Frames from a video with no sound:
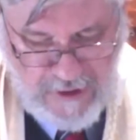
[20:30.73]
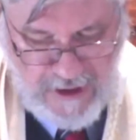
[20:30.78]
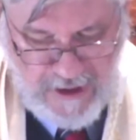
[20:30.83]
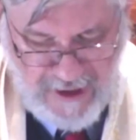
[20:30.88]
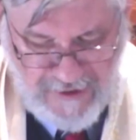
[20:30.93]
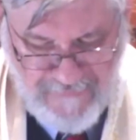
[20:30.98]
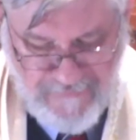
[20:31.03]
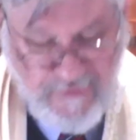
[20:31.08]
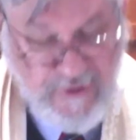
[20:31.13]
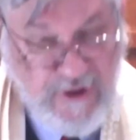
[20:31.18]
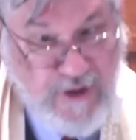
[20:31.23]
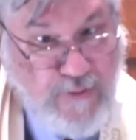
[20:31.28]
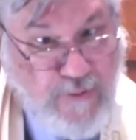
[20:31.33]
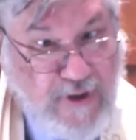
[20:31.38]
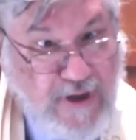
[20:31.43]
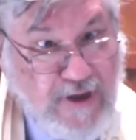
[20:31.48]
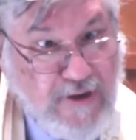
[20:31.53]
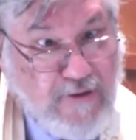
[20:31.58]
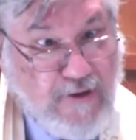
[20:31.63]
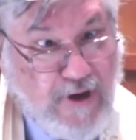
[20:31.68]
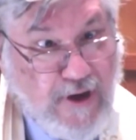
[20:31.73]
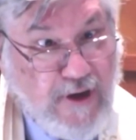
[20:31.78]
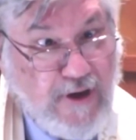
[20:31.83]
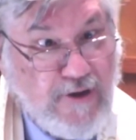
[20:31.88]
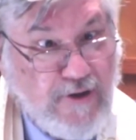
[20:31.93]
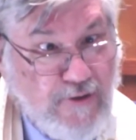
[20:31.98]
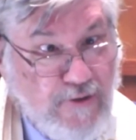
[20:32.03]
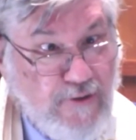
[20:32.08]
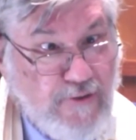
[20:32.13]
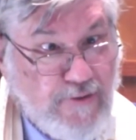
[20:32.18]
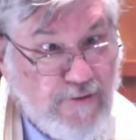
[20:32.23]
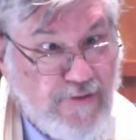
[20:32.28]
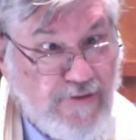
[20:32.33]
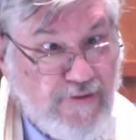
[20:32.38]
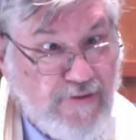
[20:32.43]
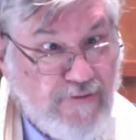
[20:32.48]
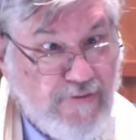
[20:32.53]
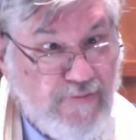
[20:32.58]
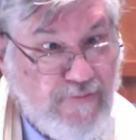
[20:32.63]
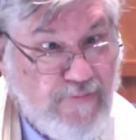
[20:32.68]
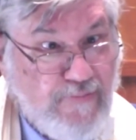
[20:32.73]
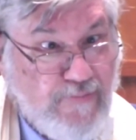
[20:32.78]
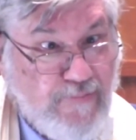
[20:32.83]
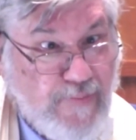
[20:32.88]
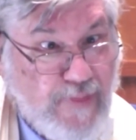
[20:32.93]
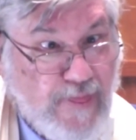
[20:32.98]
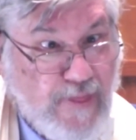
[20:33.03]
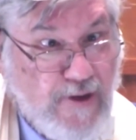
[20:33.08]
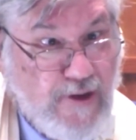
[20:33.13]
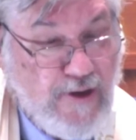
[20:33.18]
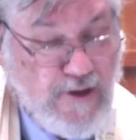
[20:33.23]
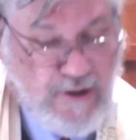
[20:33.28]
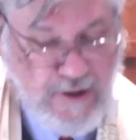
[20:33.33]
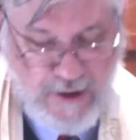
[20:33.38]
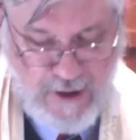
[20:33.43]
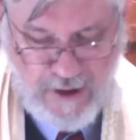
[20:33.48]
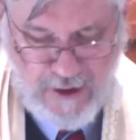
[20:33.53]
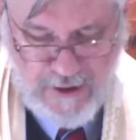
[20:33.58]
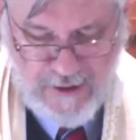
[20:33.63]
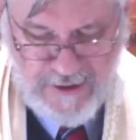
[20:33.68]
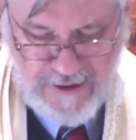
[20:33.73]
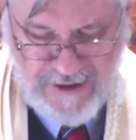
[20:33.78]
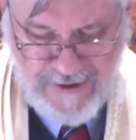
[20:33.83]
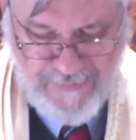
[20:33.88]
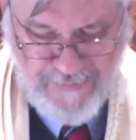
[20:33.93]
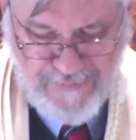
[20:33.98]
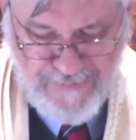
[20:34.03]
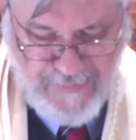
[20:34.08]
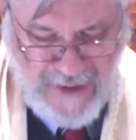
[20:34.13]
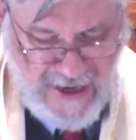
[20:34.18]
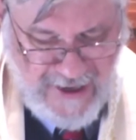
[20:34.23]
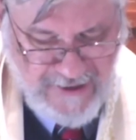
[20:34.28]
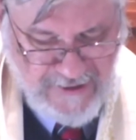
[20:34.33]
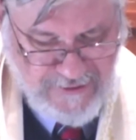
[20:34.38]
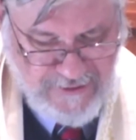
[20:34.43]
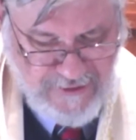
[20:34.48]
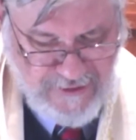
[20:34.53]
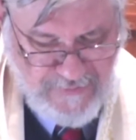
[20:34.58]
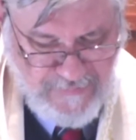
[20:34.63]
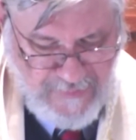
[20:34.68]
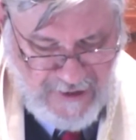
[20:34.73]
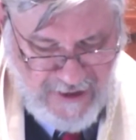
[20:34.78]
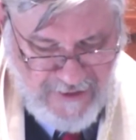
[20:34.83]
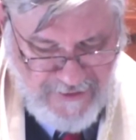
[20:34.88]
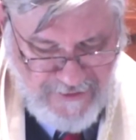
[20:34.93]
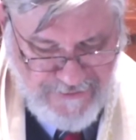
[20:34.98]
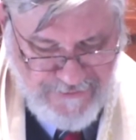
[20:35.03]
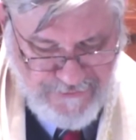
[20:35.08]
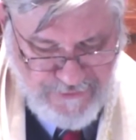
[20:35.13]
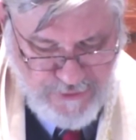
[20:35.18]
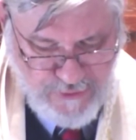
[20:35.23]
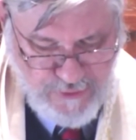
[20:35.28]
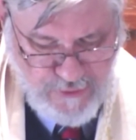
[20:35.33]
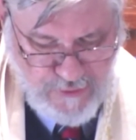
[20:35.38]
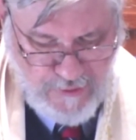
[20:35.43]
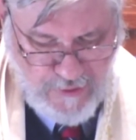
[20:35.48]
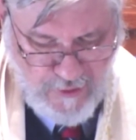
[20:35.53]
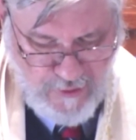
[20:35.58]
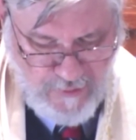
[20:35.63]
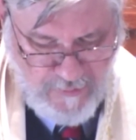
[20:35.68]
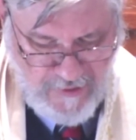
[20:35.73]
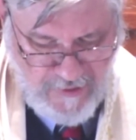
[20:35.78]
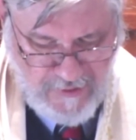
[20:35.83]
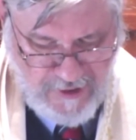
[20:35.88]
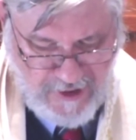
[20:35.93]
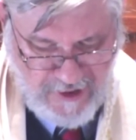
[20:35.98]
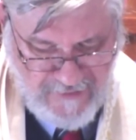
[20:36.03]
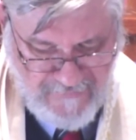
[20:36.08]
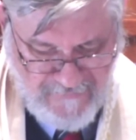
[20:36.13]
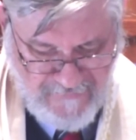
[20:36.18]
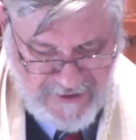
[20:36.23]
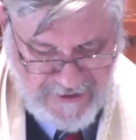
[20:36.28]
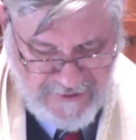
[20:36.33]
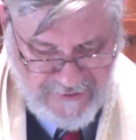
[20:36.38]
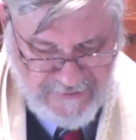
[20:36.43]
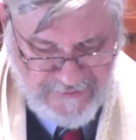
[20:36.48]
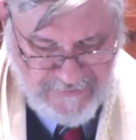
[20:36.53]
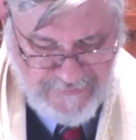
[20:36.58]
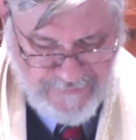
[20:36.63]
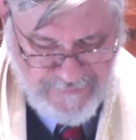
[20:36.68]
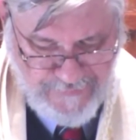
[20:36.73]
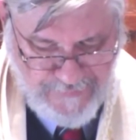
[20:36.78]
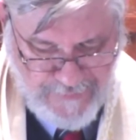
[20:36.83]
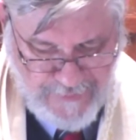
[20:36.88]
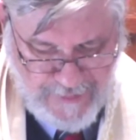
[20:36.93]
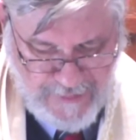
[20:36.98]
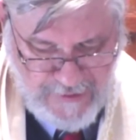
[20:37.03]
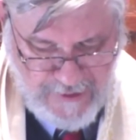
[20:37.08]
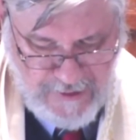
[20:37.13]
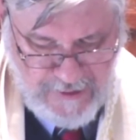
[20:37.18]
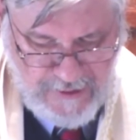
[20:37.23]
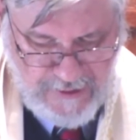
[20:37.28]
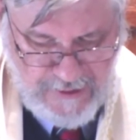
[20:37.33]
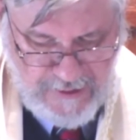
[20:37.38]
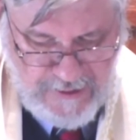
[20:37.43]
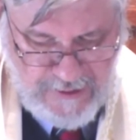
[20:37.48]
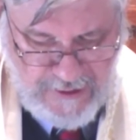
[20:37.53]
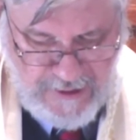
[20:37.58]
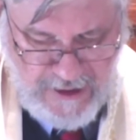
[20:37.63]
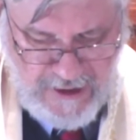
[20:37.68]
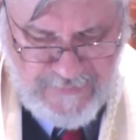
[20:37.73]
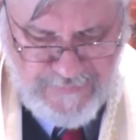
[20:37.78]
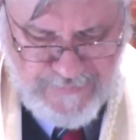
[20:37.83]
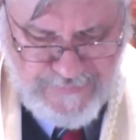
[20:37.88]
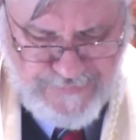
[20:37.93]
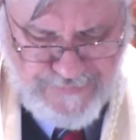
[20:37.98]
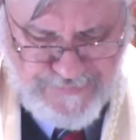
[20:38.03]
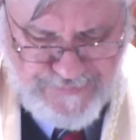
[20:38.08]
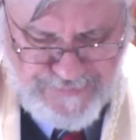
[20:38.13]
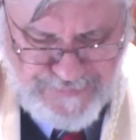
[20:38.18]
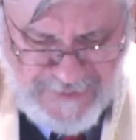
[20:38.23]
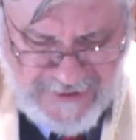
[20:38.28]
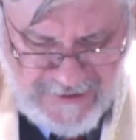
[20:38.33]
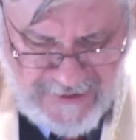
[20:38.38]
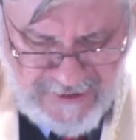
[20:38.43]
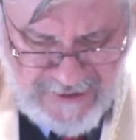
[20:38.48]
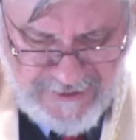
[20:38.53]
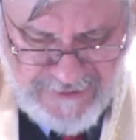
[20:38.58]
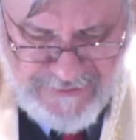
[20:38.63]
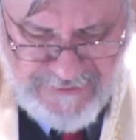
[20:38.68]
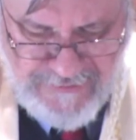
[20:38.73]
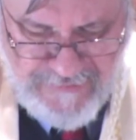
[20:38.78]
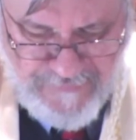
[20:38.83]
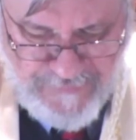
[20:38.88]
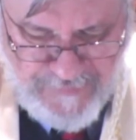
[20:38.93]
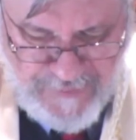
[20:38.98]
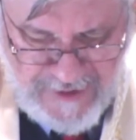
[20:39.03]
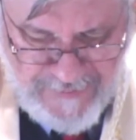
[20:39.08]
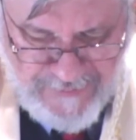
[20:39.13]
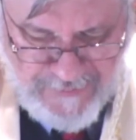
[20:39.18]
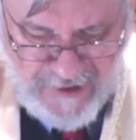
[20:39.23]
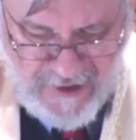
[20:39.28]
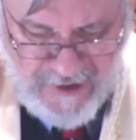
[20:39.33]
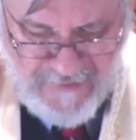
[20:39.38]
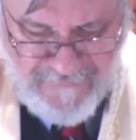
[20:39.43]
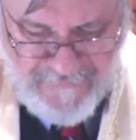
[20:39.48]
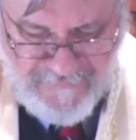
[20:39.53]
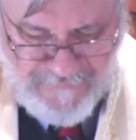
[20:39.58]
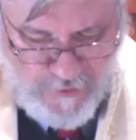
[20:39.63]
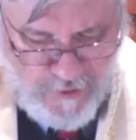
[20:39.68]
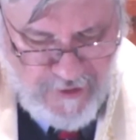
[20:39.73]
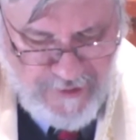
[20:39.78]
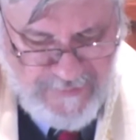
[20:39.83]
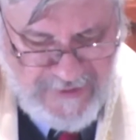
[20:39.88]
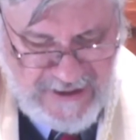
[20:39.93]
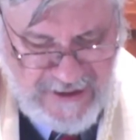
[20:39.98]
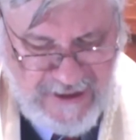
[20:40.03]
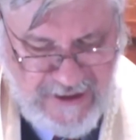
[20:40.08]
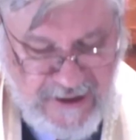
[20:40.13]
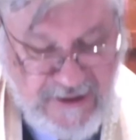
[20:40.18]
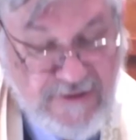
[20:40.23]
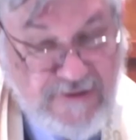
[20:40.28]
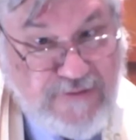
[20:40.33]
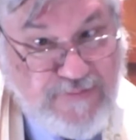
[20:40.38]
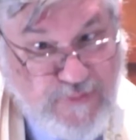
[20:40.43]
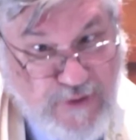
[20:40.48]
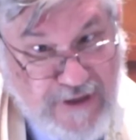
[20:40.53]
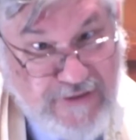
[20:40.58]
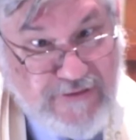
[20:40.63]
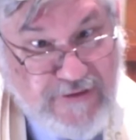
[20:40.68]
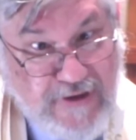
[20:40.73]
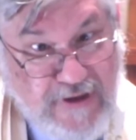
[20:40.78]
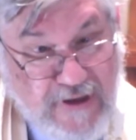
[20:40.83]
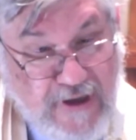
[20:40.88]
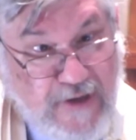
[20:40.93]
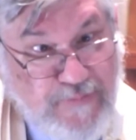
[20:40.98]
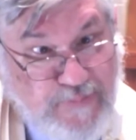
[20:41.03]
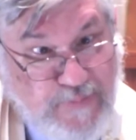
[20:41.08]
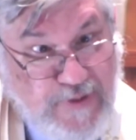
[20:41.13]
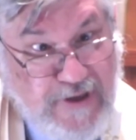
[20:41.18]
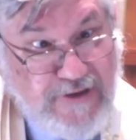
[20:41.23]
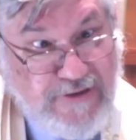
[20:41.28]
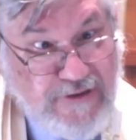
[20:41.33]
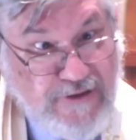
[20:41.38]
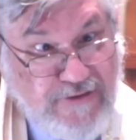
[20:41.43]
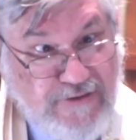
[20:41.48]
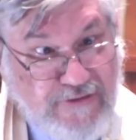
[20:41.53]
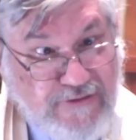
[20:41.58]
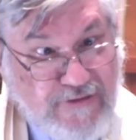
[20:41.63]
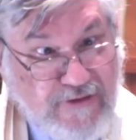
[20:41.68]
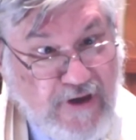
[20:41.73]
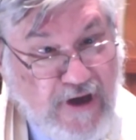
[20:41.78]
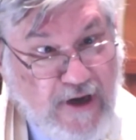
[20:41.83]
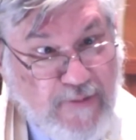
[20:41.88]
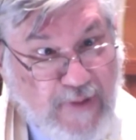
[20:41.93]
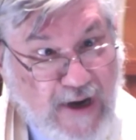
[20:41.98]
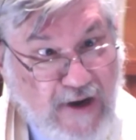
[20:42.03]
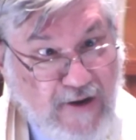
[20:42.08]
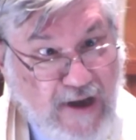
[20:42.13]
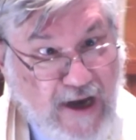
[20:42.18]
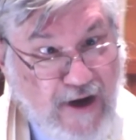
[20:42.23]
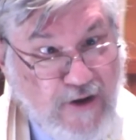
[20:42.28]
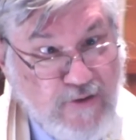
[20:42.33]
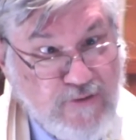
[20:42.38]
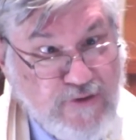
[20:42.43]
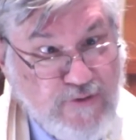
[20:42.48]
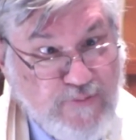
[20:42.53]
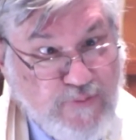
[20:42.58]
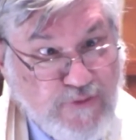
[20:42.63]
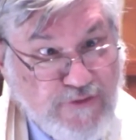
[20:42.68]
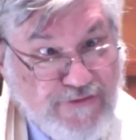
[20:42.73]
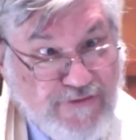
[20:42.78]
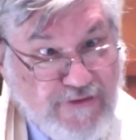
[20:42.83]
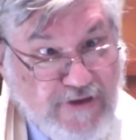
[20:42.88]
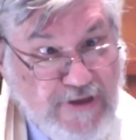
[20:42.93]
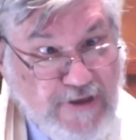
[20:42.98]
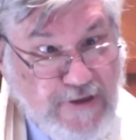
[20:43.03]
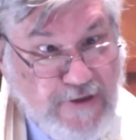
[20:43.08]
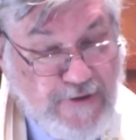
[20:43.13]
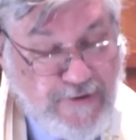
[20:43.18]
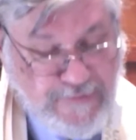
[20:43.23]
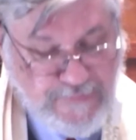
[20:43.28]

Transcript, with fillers: everywhere on Earth are impacted by this new global conflict. And billions of people are forming and expressing opinions about how to proceed.